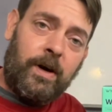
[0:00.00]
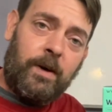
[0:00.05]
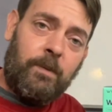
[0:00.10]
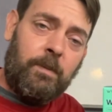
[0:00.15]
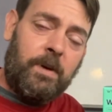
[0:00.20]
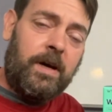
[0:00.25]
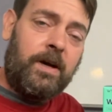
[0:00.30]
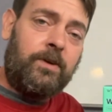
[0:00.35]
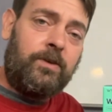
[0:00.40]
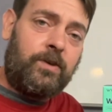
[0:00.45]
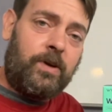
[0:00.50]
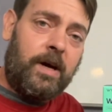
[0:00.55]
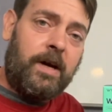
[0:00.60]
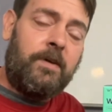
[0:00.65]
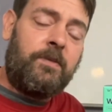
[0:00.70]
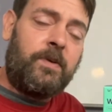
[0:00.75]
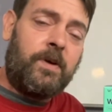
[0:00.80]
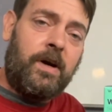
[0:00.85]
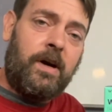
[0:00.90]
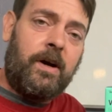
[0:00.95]
I'm going to try to
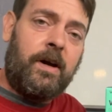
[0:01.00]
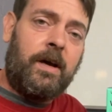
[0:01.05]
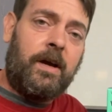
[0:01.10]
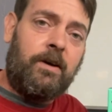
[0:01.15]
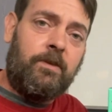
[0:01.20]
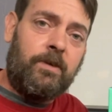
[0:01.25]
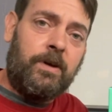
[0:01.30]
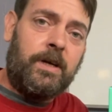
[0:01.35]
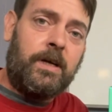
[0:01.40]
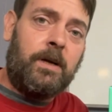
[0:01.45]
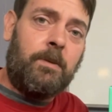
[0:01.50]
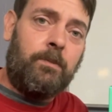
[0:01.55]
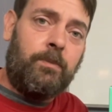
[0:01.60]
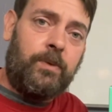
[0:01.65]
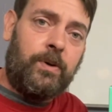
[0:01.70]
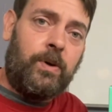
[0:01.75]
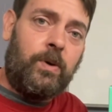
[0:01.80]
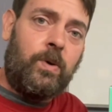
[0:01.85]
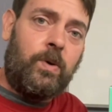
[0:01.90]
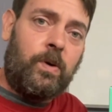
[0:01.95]
figure out how to rig a
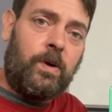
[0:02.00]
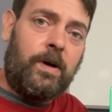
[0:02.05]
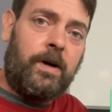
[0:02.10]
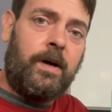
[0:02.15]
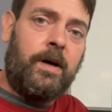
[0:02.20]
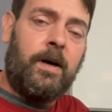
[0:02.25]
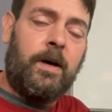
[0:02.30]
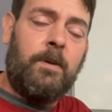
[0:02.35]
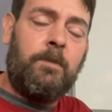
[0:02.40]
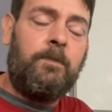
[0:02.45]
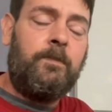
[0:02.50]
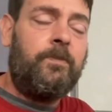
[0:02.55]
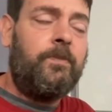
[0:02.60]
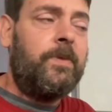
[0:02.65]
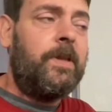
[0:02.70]
bullhorn up